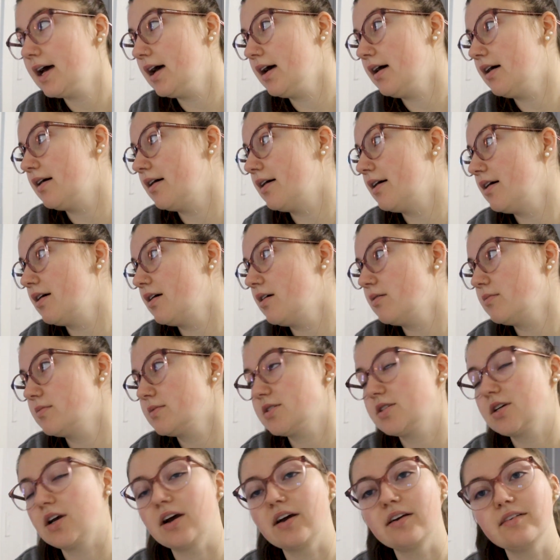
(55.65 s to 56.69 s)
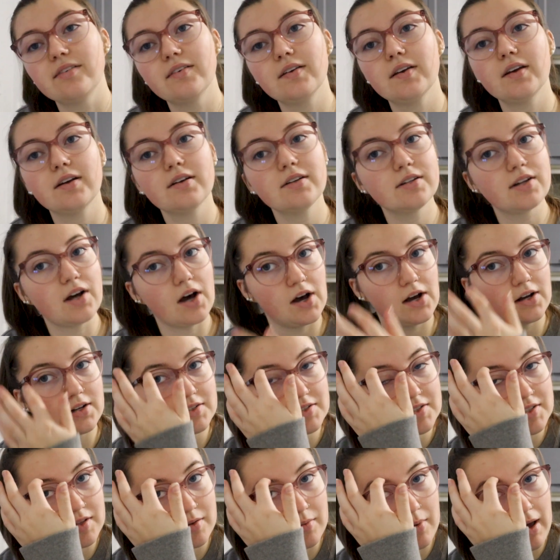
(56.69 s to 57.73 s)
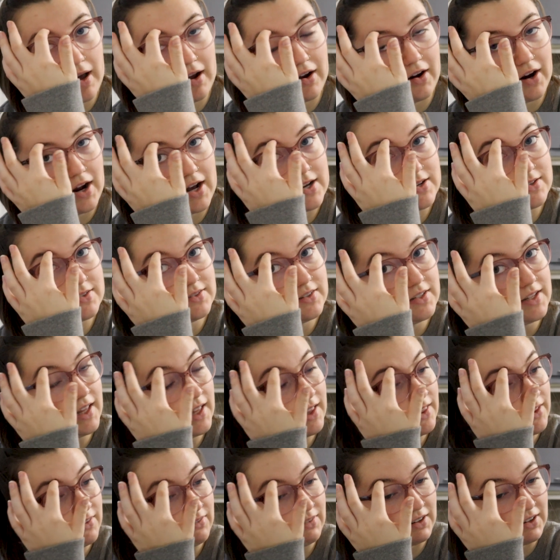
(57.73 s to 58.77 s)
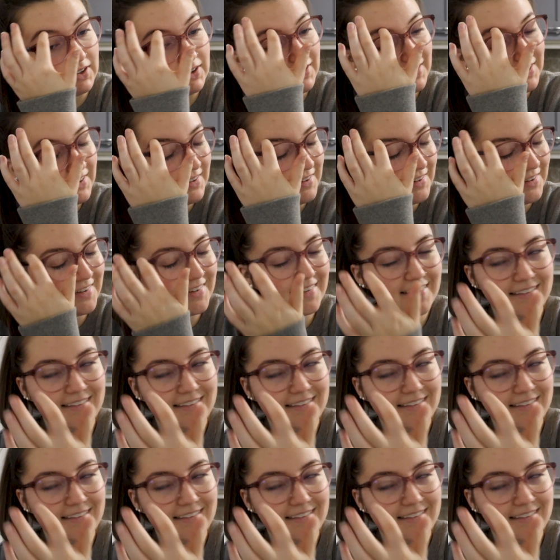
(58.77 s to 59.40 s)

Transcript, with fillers: Um, sorry if you hear dogs in the background. They live here.